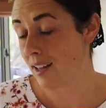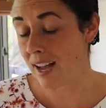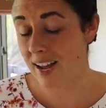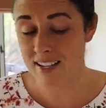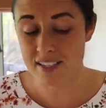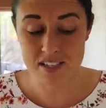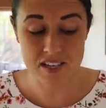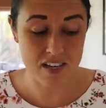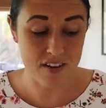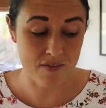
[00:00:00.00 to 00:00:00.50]

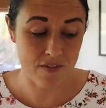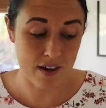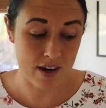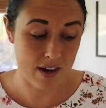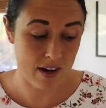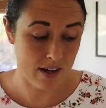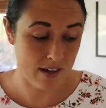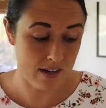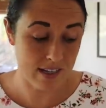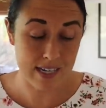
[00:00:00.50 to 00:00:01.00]
That's if
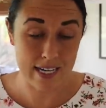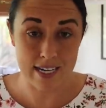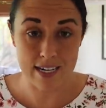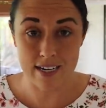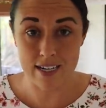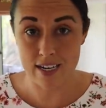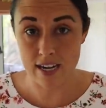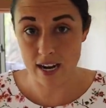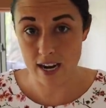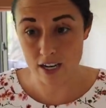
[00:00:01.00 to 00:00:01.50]
I need
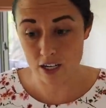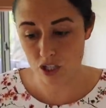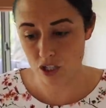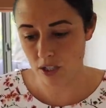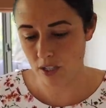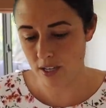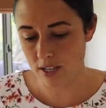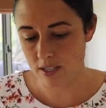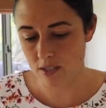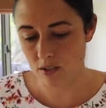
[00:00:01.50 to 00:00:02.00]
it
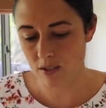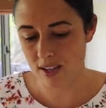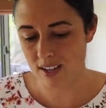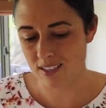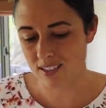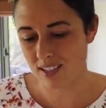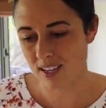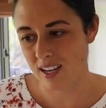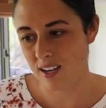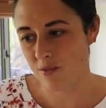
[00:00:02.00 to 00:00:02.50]
actually, so
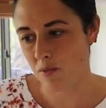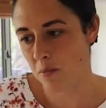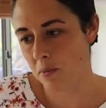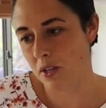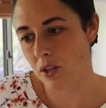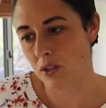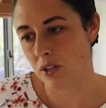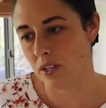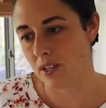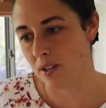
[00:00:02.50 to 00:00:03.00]
that's kind of a
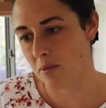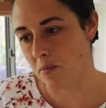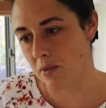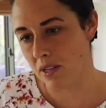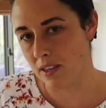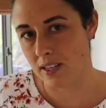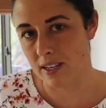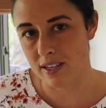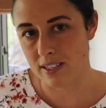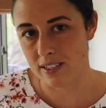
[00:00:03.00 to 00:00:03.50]
meal that can
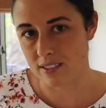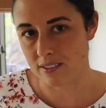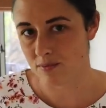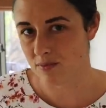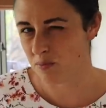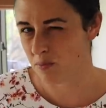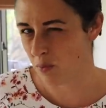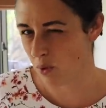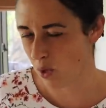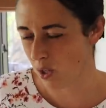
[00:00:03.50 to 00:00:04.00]
be like
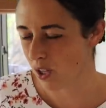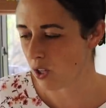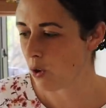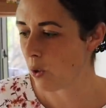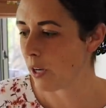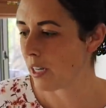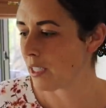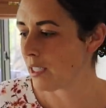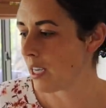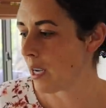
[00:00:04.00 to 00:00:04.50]
more a
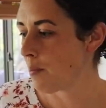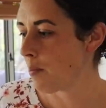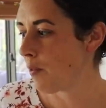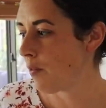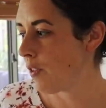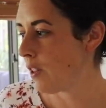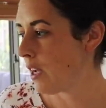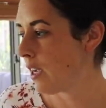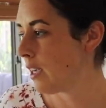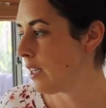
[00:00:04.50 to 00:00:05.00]
quick type of
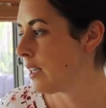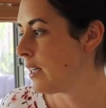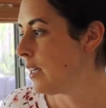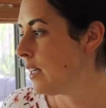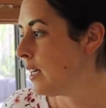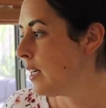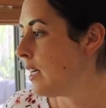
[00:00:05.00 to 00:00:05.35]
thing.